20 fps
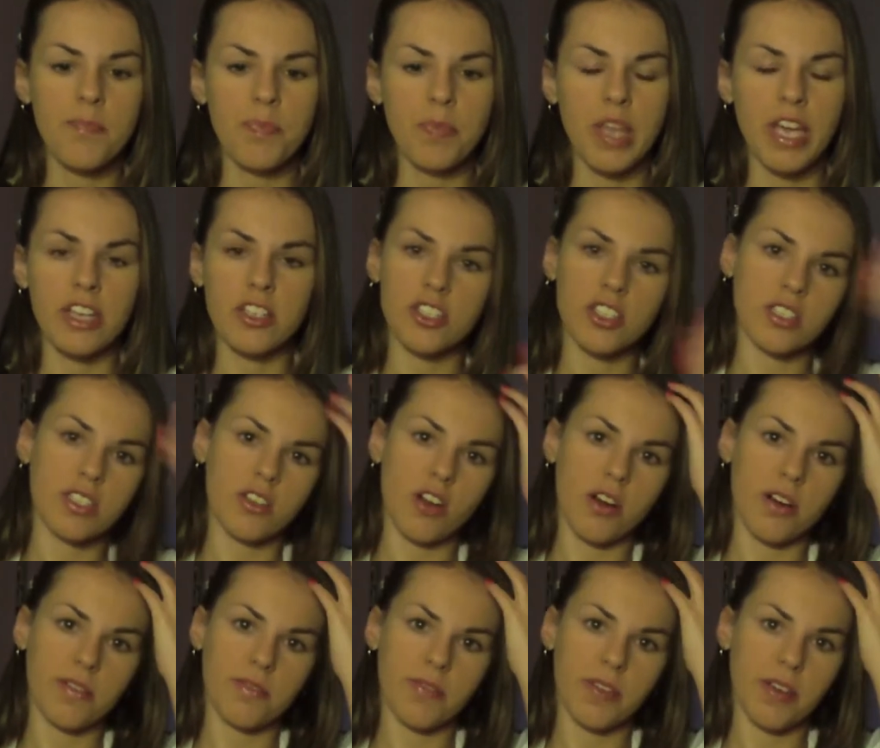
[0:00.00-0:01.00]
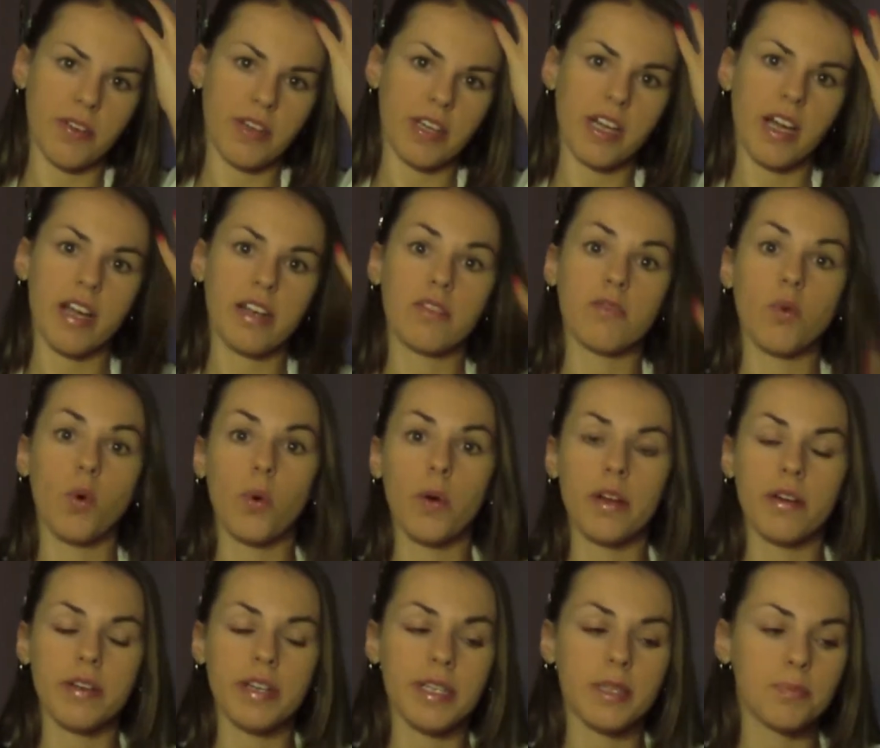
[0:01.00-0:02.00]
It just started feeling kind of
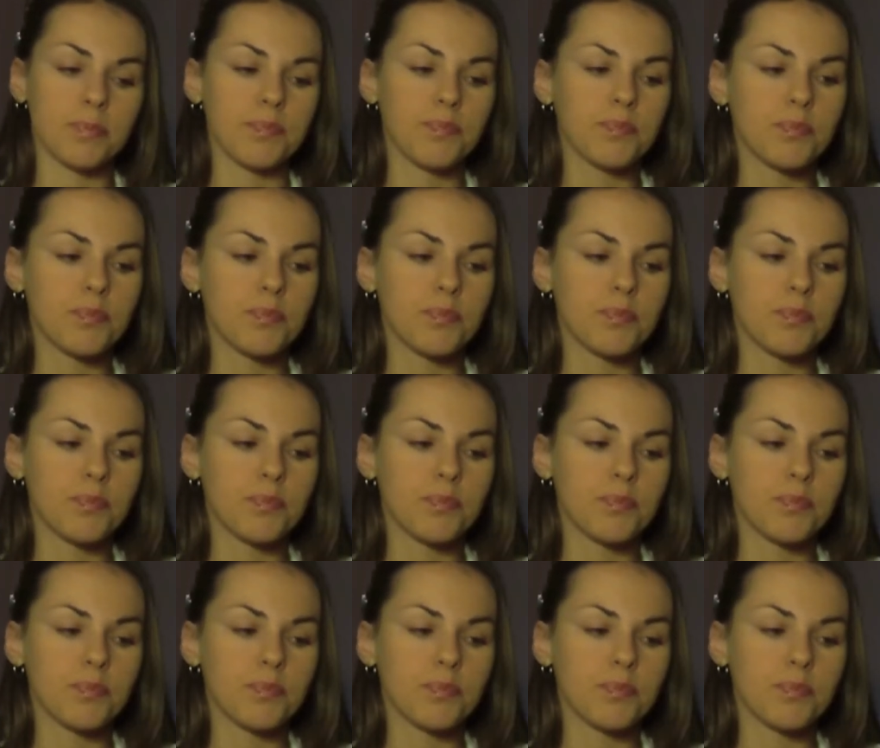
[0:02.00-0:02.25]
oily.